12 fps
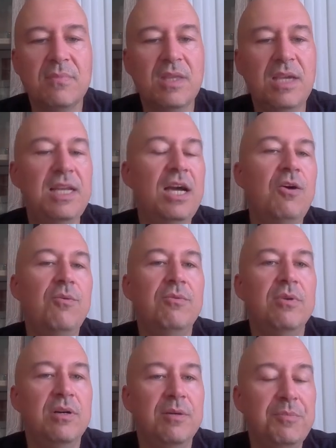and now
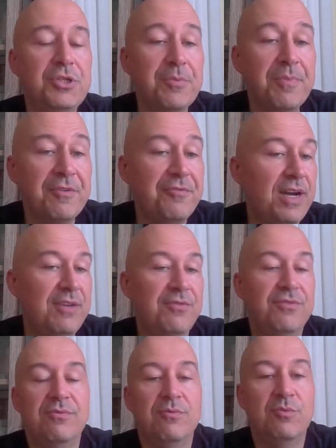bishop f5
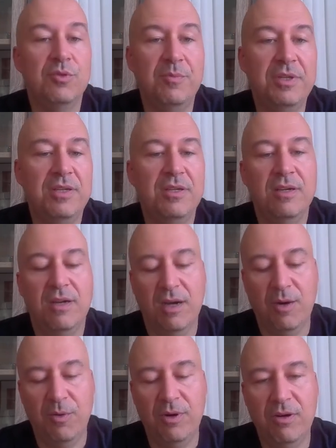would be
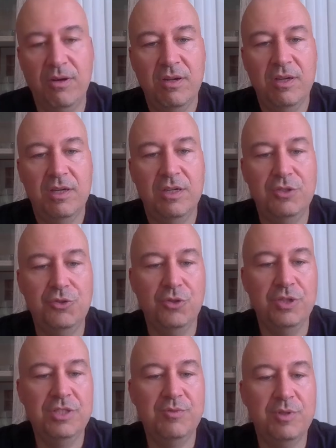our
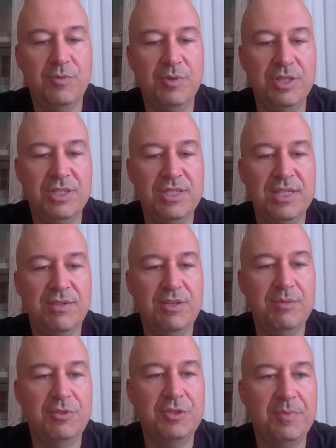choice with queen
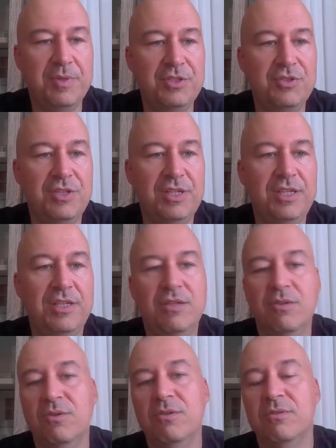d7, bishop h3,
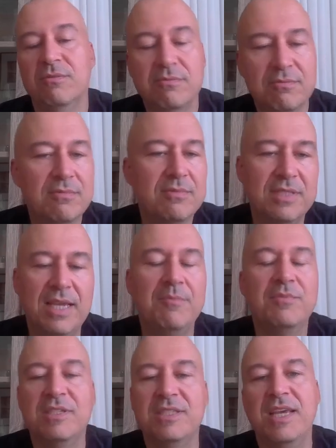or
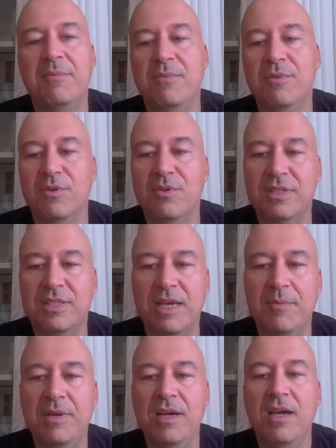the same all the
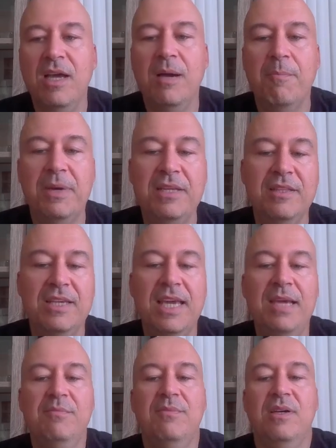time, yeah. But in the
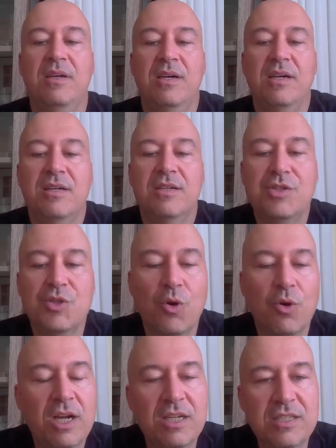game,
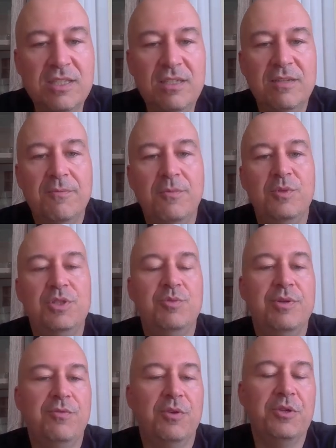so Carlsen, which we
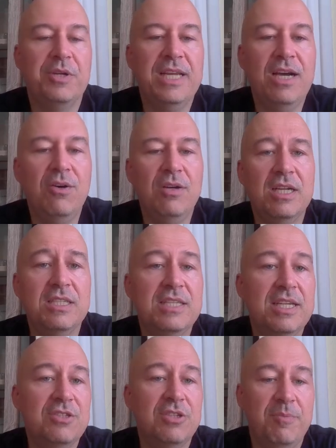are following now,
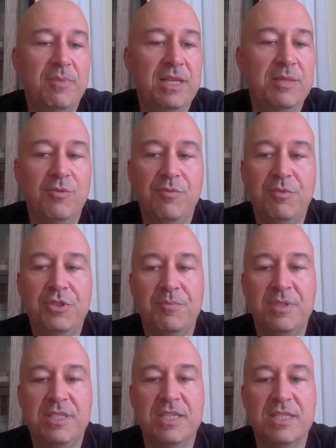Carlsen actually played the move bishop
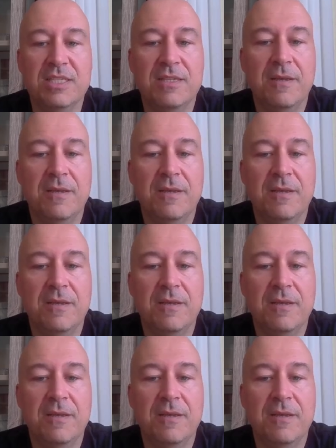e6,